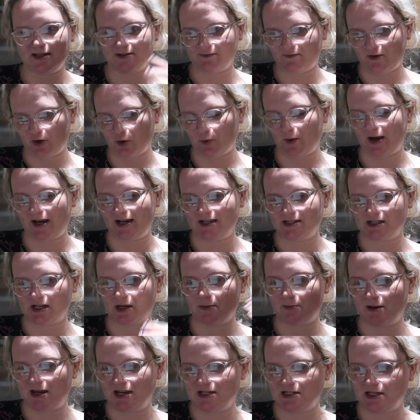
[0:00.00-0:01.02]
He, Phil Wang is a
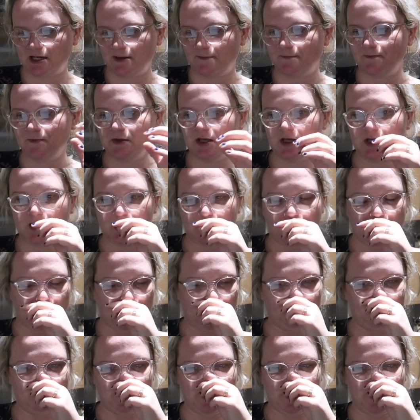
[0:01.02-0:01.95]
comedian, uh,